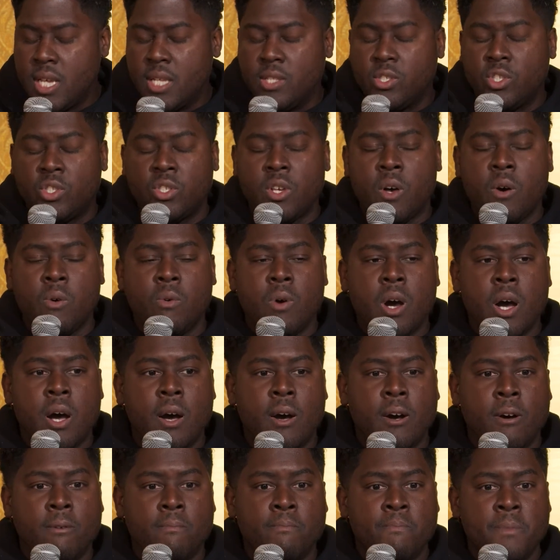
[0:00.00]
And so,
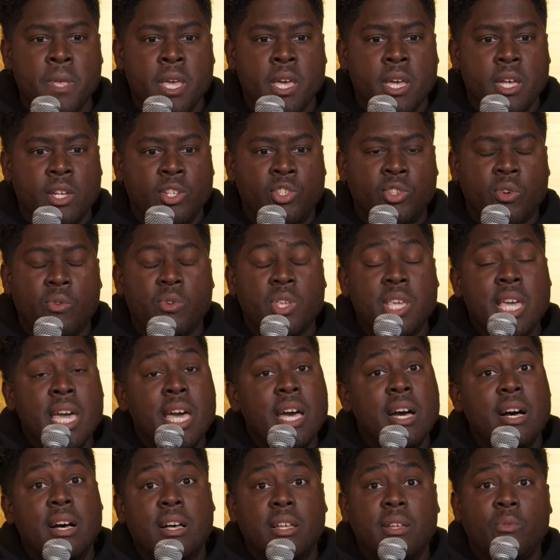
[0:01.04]
um, so
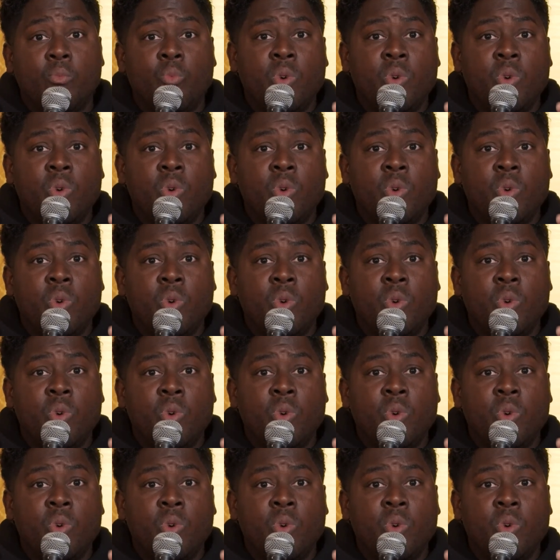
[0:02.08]
yeah,